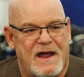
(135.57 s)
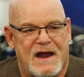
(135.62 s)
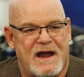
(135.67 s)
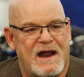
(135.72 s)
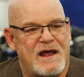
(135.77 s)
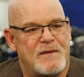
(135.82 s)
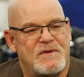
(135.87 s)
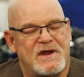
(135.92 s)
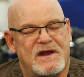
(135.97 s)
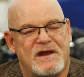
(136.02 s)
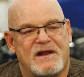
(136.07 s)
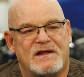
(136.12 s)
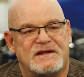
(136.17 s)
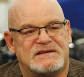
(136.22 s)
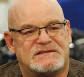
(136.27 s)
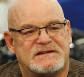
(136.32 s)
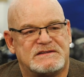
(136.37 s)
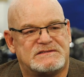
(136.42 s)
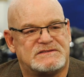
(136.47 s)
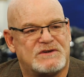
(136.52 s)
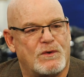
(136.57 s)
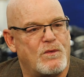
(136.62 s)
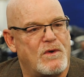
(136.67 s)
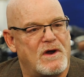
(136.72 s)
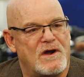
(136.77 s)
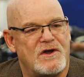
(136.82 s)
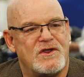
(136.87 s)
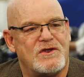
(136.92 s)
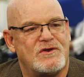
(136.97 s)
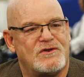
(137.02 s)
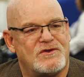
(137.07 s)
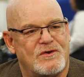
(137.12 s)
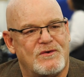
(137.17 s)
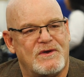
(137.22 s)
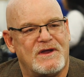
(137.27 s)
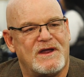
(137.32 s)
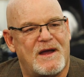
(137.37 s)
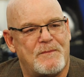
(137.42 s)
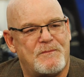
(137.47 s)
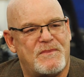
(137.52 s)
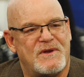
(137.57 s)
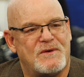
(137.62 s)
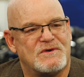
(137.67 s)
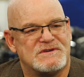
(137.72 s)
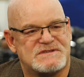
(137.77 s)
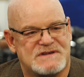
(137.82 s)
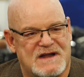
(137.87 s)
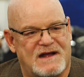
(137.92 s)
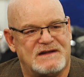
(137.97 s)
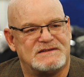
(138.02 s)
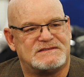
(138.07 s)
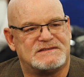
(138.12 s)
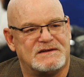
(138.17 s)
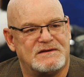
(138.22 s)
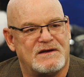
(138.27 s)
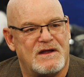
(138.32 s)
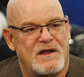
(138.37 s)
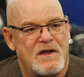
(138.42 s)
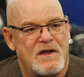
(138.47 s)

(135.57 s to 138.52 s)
And I immediately said, so what are you doing up in Wisconsin?